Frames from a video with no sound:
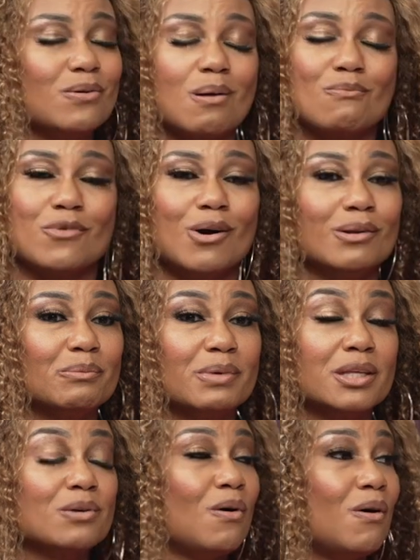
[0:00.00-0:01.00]
I'm rolling with
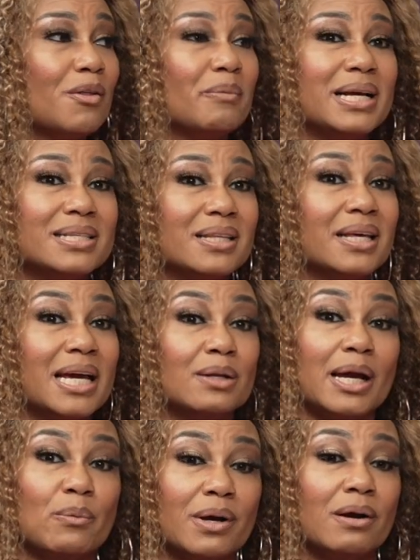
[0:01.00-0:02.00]
you all the way to the end.
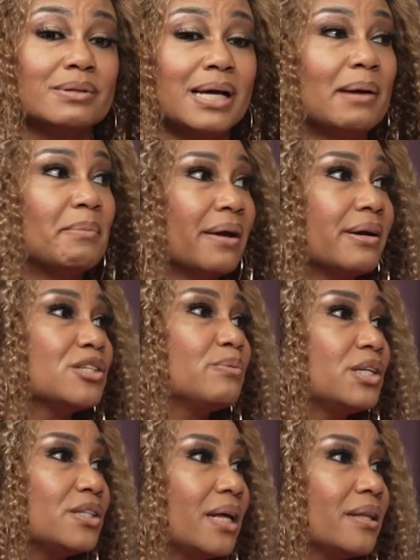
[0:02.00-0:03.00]
Like, we're going to die married to
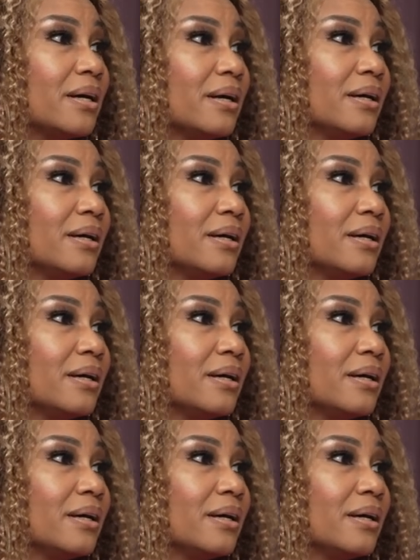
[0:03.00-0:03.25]
each other.